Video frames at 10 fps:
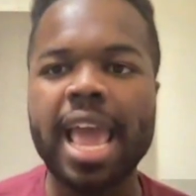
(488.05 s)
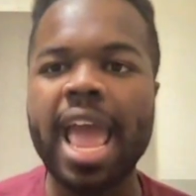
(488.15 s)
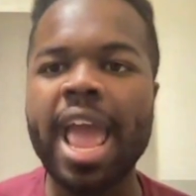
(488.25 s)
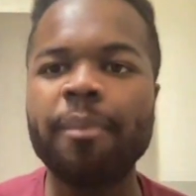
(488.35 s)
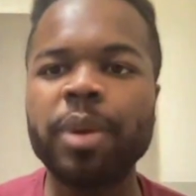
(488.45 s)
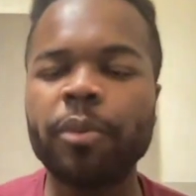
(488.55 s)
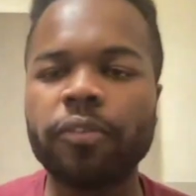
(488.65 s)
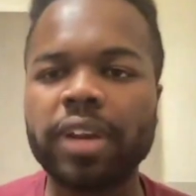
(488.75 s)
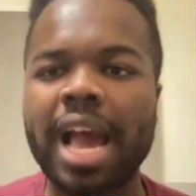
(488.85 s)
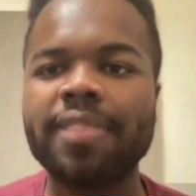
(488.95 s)
And people
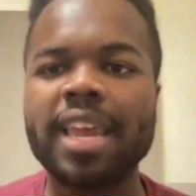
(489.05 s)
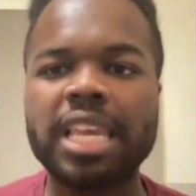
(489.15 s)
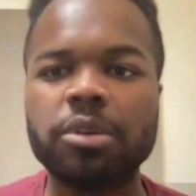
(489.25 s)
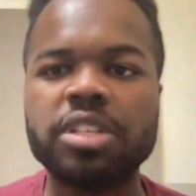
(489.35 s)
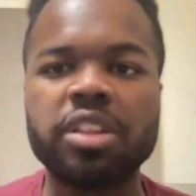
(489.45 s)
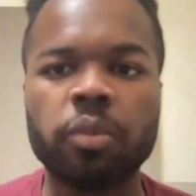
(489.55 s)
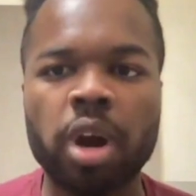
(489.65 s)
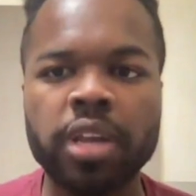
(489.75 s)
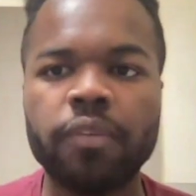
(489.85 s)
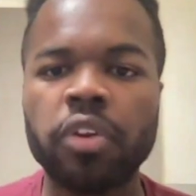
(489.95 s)
forgot that he was in the
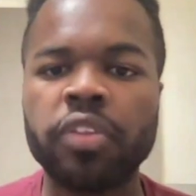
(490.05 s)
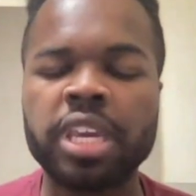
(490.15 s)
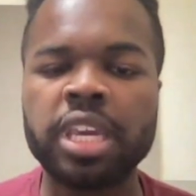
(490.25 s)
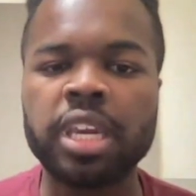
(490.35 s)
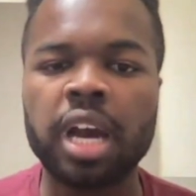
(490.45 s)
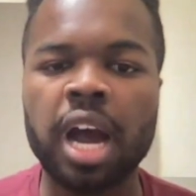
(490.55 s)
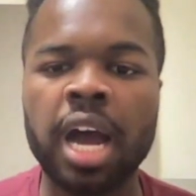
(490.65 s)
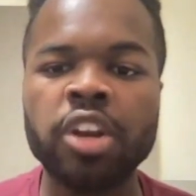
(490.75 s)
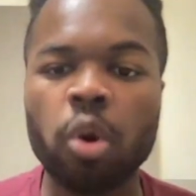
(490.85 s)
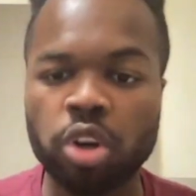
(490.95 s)
running for the
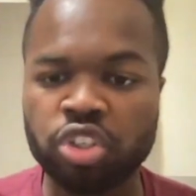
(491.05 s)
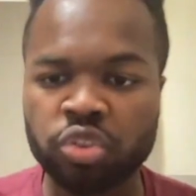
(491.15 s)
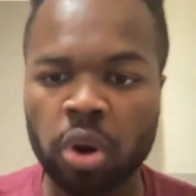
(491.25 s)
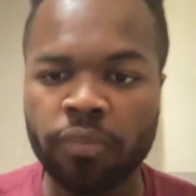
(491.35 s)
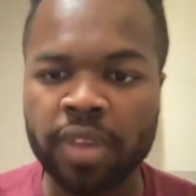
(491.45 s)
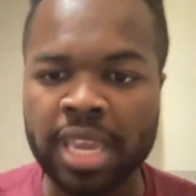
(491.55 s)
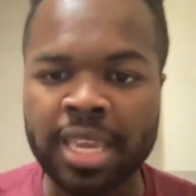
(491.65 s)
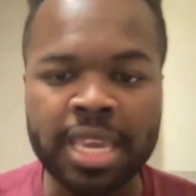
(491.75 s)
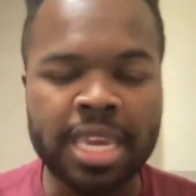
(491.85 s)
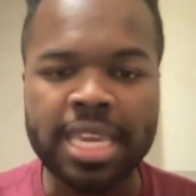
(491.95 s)
Norris Trophy.